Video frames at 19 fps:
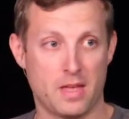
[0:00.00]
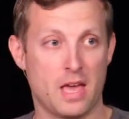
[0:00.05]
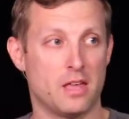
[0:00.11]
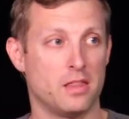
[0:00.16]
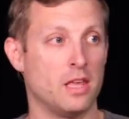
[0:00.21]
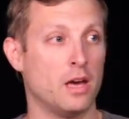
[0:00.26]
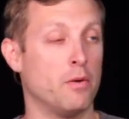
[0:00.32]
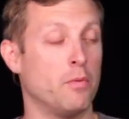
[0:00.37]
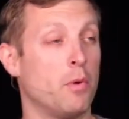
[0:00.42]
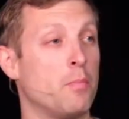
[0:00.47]

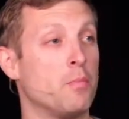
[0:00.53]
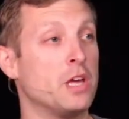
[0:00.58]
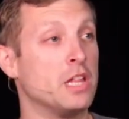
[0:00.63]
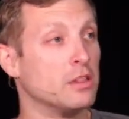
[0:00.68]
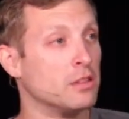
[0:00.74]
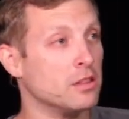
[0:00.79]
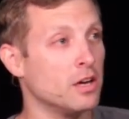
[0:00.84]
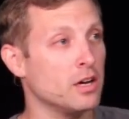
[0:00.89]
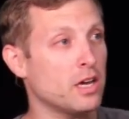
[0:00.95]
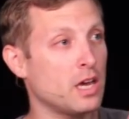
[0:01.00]
That when we
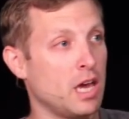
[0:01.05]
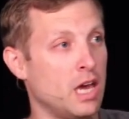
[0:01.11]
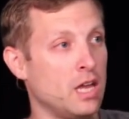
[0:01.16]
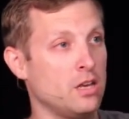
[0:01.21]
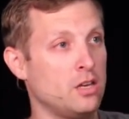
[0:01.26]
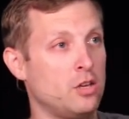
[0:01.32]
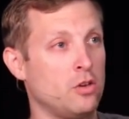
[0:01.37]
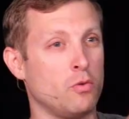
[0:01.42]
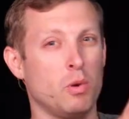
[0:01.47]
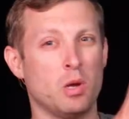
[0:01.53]
look
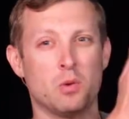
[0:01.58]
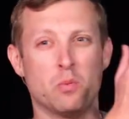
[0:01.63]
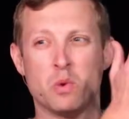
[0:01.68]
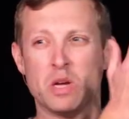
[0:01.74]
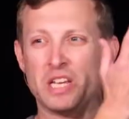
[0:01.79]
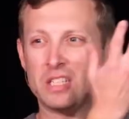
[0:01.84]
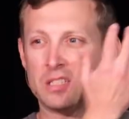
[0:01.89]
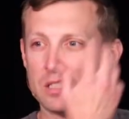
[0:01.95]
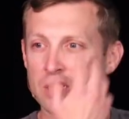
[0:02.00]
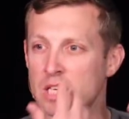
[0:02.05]
into it, we
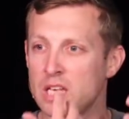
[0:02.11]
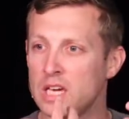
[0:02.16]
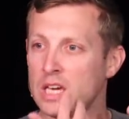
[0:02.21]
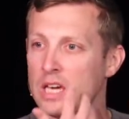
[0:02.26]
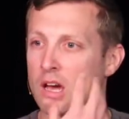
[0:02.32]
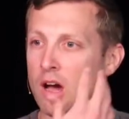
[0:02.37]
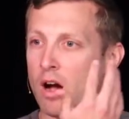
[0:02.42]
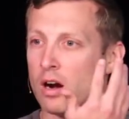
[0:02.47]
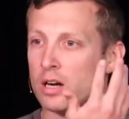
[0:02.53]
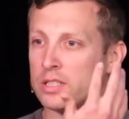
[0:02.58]
see
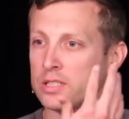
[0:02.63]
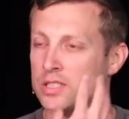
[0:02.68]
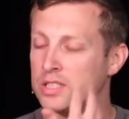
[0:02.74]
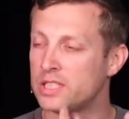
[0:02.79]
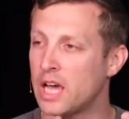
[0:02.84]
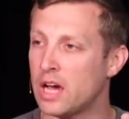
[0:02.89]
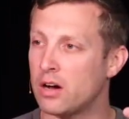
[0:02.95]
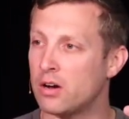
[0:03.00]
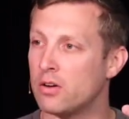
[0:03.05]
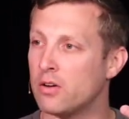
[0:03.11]

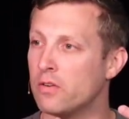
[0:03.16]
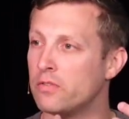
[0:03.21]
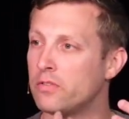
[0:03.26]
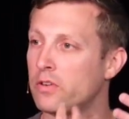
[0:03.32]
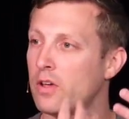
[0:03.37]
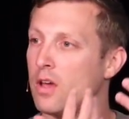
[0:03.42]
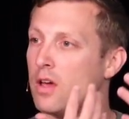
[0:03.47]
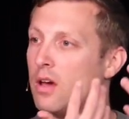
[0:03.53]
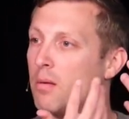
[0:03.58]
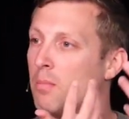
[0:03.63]
ourselves
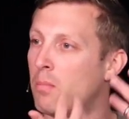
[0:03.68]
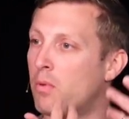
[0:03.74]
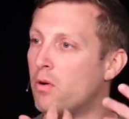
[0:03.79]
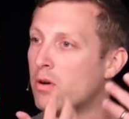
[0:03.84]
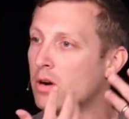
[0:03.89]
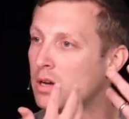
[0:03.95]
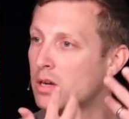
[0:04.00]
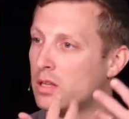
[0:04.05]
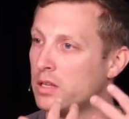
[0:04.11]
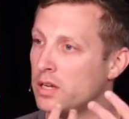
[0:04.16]

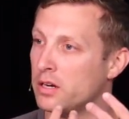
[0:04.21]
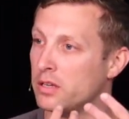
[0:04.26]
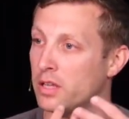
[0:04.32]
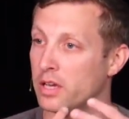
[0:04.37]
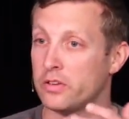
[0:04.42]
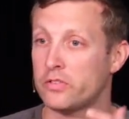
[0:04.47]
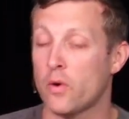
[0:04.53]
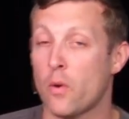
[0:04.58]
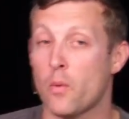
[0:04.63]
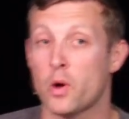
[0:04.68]
more clearly.
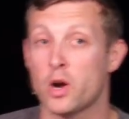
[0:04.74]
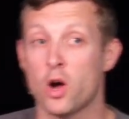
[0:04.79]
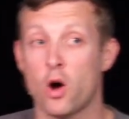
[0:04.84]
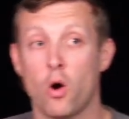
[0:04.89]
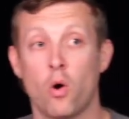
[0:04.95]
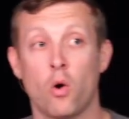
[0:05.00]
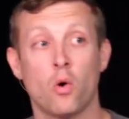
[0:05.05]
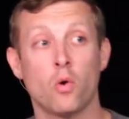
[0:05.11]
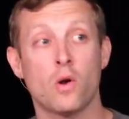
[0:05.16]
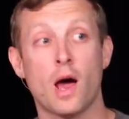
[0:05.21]
So I want to
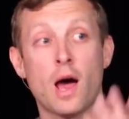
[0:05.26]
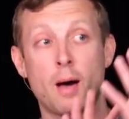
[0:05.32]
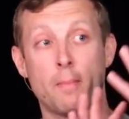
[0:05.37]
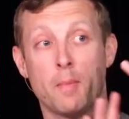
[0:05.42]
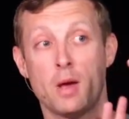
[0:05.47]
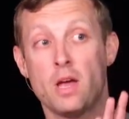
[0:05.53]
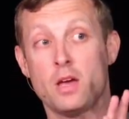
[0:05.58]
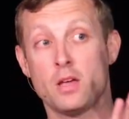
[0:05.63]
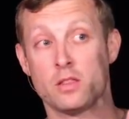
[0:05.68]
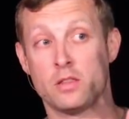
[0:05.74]
hold up
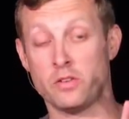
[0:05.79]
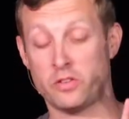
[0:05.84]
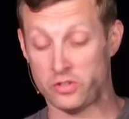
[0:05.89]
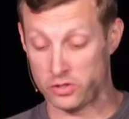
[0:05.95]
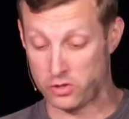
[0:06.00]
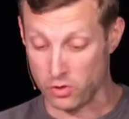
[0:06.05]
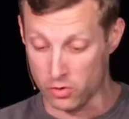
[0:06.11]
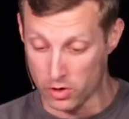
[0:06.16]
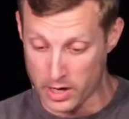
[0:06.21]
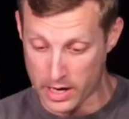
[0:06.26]
the
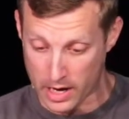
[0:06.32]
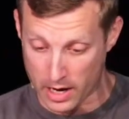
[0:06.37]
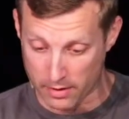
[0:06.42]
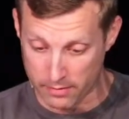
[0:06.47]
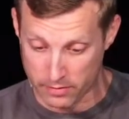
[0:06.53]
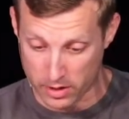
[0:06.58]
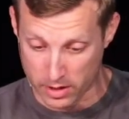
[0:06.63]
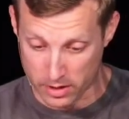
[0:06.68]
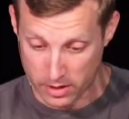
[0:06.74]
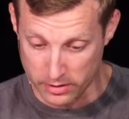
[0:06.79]
story
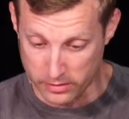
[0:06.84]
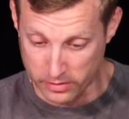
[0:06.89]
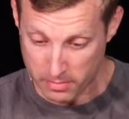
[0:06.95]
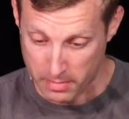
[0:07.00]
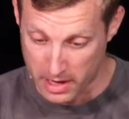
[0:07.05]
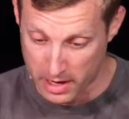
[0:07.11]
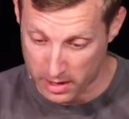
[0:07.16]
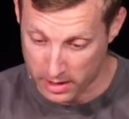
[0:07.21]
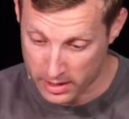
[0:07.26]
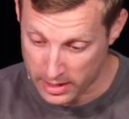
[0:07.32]
of the Good
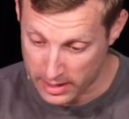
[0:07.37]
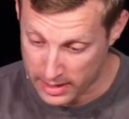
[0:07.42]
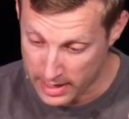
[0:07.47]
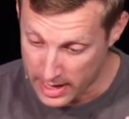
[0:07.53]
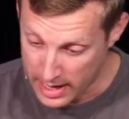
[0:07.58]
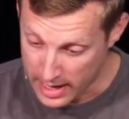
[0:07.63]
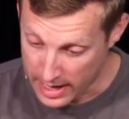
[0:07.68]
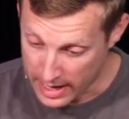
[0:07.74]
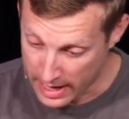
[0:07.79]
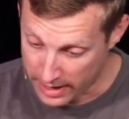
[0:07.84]
Samaritan
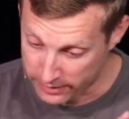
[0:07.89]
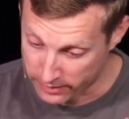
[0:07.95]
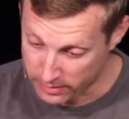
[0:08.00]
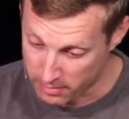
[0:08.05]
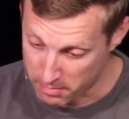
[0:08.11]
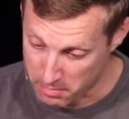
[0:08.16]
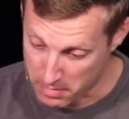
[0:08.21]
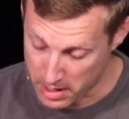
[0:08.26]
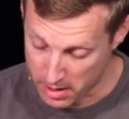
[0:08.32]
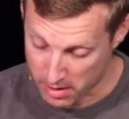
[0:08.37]
as a
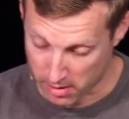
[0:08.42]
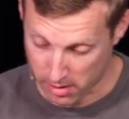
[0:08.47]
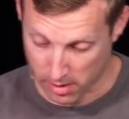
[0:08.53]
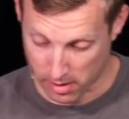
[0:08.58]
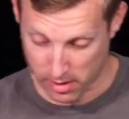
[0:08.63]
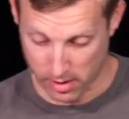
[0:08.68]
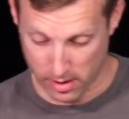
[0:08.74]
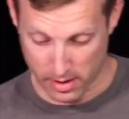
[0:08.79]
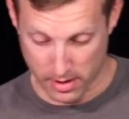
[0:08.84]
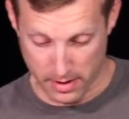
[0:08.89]

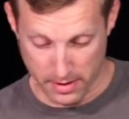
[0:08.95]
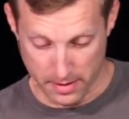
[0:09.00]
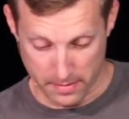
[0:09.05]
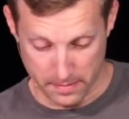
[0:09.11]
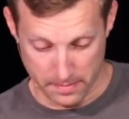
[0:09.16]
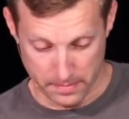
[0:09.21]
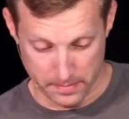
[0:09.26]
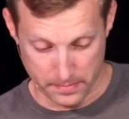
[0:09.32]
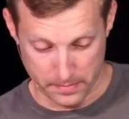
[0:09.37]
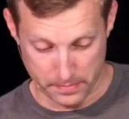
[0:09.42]
mirror,
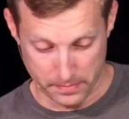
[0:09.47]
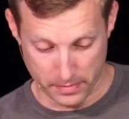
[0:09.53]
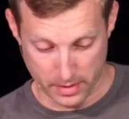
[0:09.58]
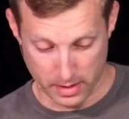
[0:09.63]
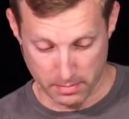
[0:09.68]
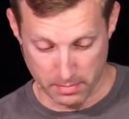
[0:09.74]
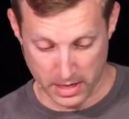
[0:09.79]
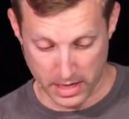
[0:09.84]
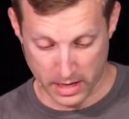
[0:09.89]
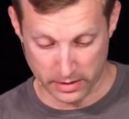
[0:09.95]

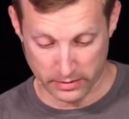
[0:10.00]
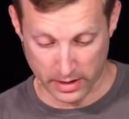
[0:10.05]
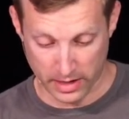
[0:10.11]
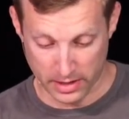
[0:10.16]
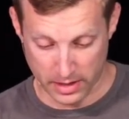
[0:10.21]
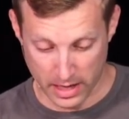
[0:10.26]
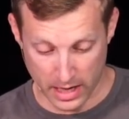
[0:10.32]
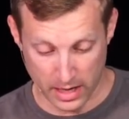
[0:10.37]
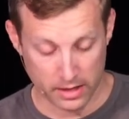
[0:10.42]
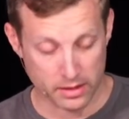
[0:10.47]
because I
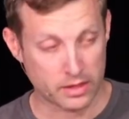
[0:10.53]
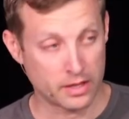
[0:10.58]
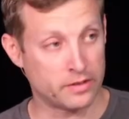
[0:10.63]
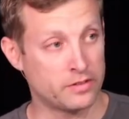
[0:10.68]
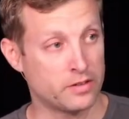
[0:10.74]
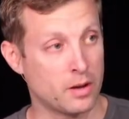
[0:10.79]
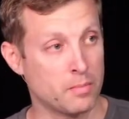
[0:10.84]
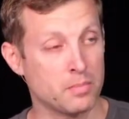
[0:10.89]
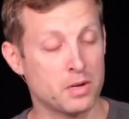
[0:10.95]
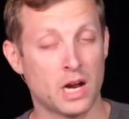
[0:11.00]
think that
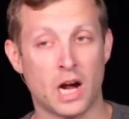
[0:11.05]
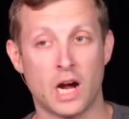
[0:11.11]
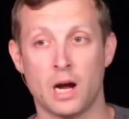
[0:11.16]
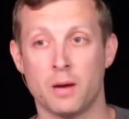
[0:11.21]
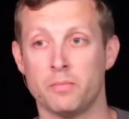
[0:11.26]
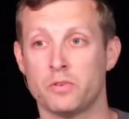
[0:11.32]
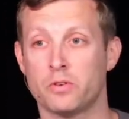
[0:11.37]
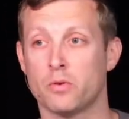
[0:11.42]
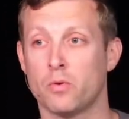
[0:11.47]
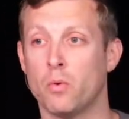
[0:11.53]

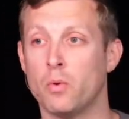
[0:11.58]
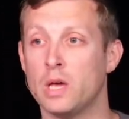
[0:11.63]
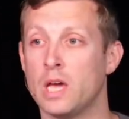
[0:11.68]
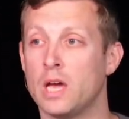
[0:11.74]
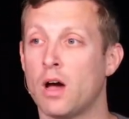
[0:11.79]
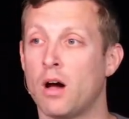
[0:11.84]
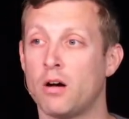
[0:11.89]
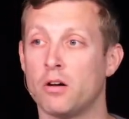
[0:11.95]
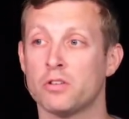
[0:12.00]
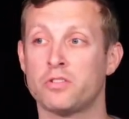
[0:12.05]
sometimes we
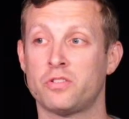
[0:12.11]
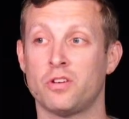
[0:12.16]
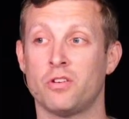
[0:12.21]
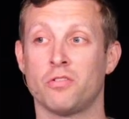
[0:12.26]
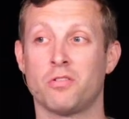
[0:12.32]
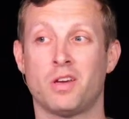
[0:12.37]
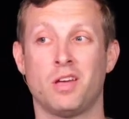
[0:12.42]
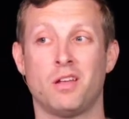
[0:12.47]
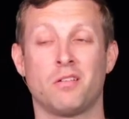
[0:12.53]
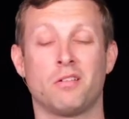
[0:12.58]
also
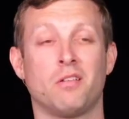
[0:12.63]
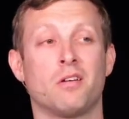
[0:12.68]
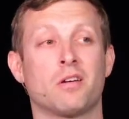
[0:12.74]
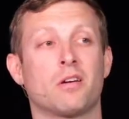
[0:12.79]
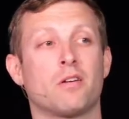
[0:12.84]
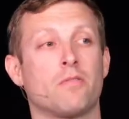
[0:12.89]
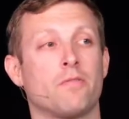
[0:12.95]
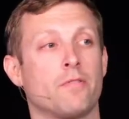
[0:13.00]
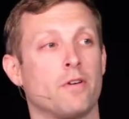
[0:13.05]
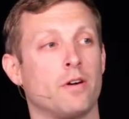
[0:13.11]
can
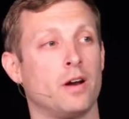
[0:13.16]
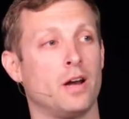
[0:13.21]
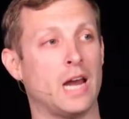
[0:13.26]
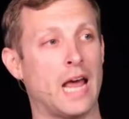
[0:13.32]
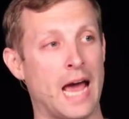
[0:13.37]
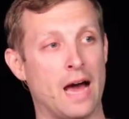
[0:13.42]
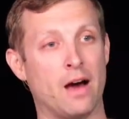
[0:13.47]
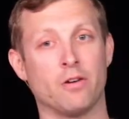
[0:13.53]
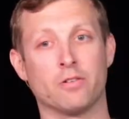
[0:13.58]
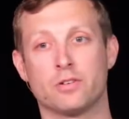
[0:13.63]
look for an
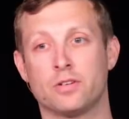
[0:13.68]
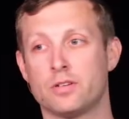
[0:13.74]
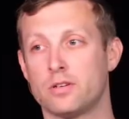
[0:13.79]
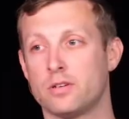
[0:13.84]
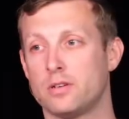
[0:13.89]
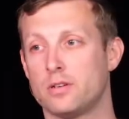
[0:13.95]
out